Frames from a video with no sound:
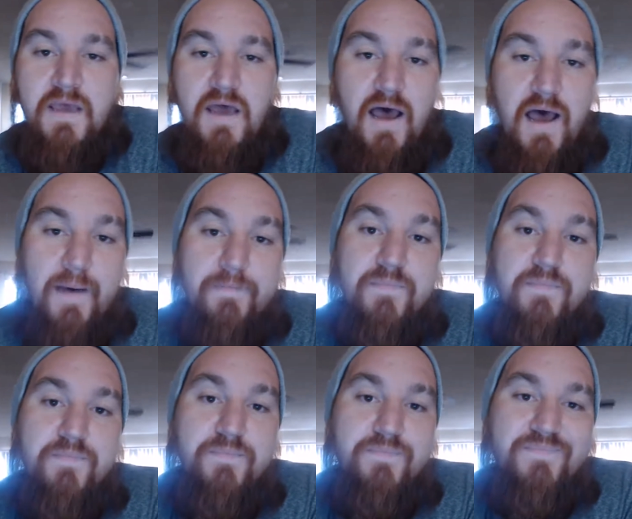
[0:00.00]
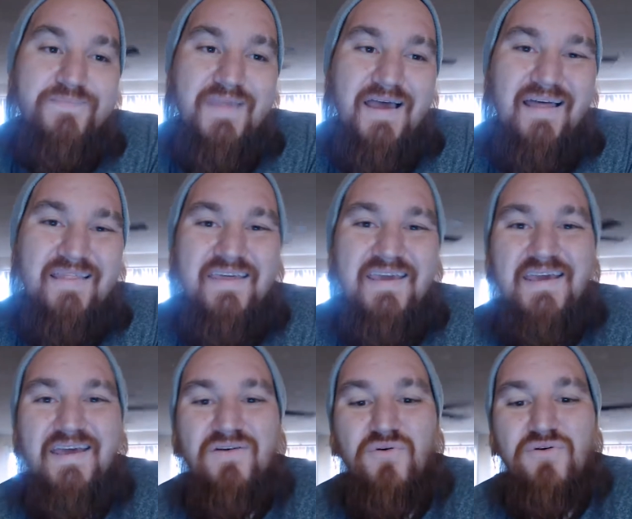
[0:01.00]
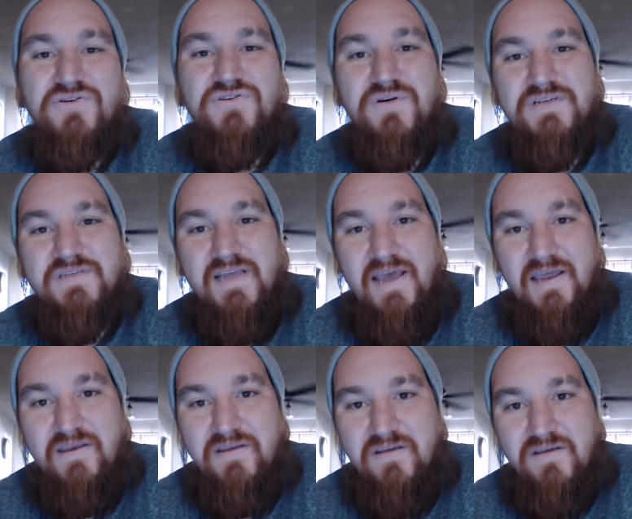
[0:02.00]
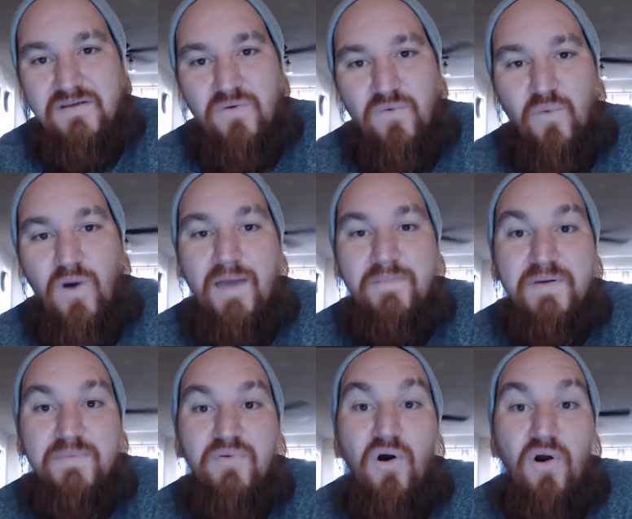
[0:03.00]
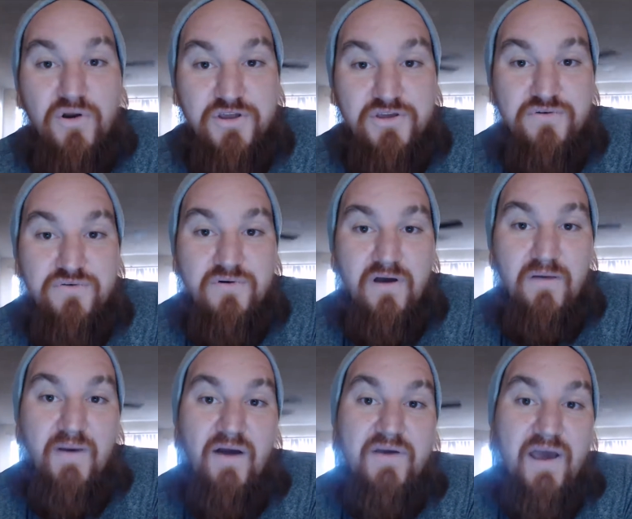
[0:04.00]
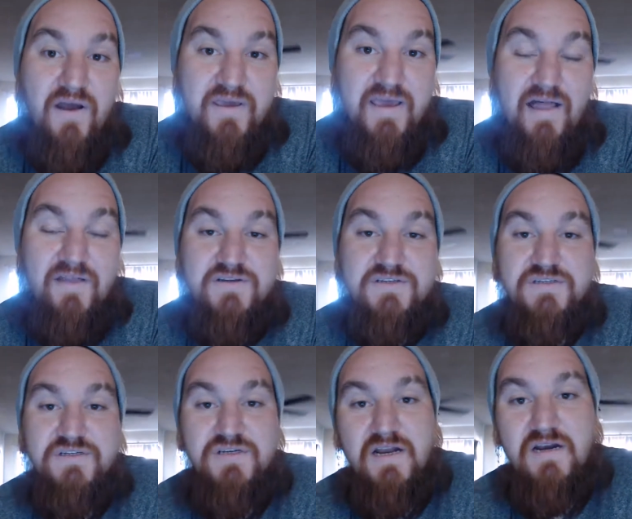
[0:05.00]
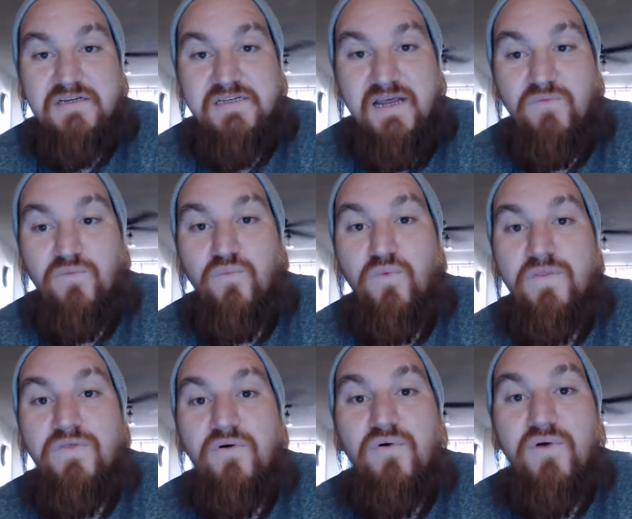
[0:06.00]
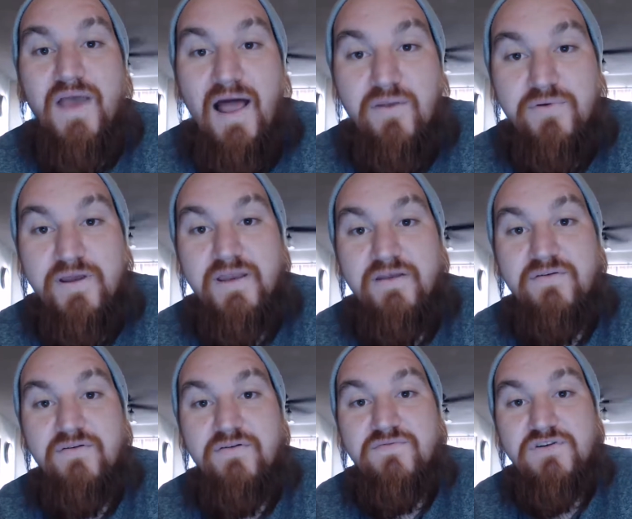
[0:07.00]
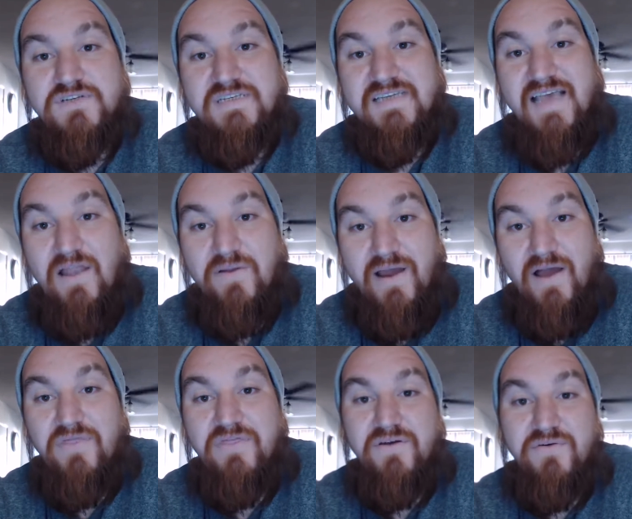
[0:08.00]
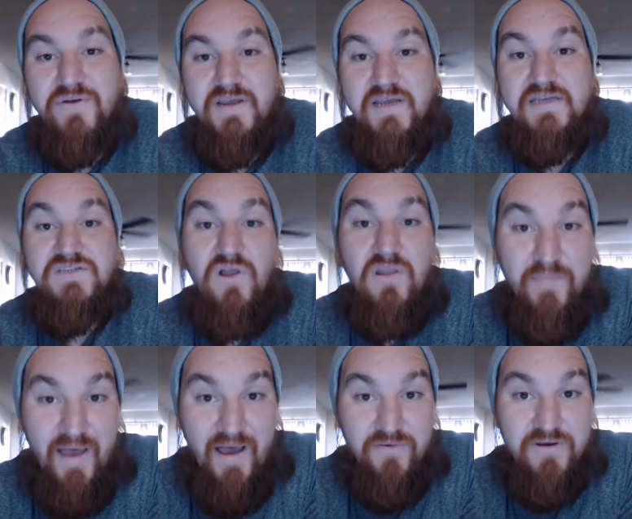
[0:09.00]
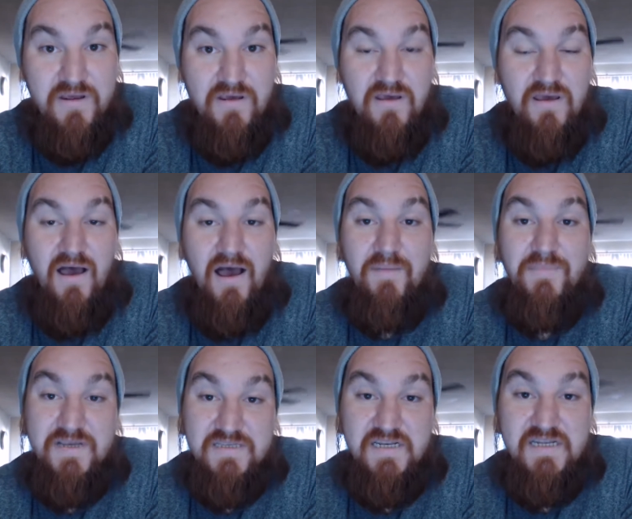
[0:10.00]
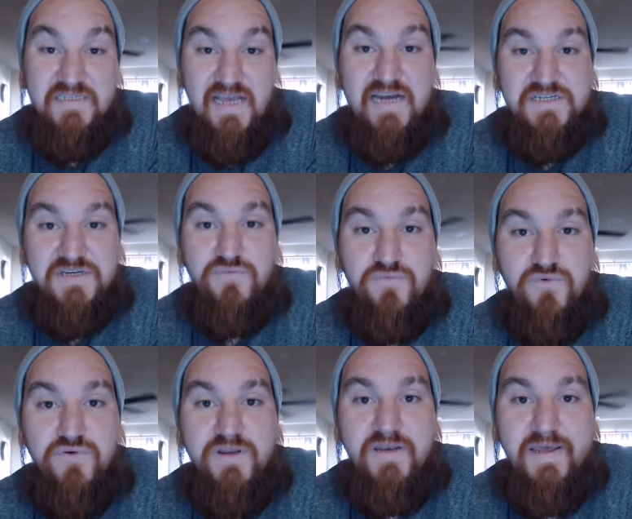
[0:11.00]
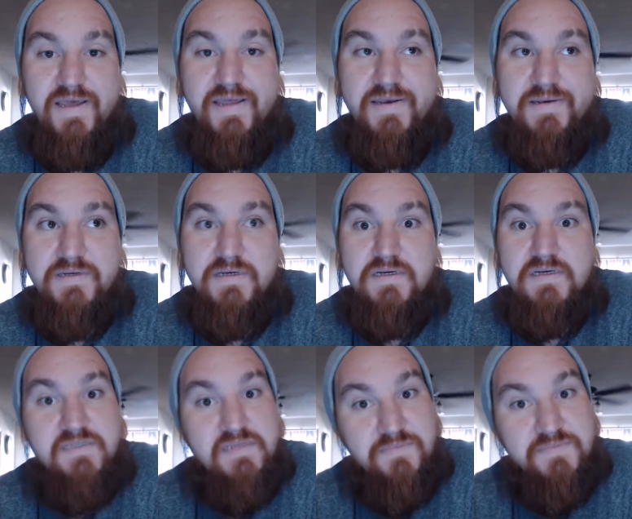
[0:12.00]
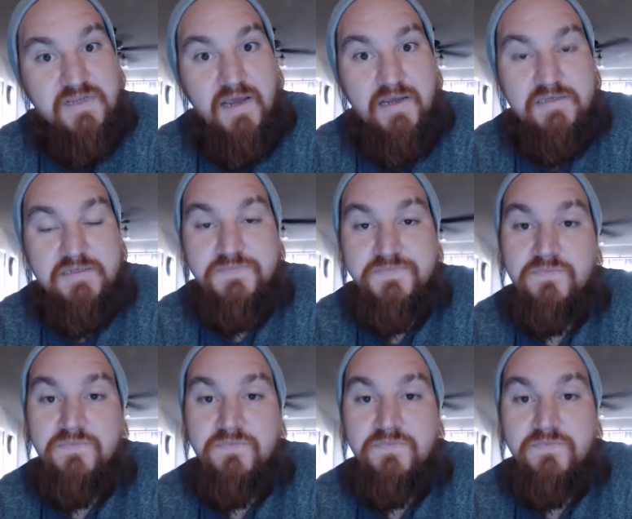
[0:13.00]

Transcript: Um, I think in order to understand why people argue about counting calories, you got to understand what the whole calorie in versus calorie out theory is all about, uh, because it is actually rooted in some science.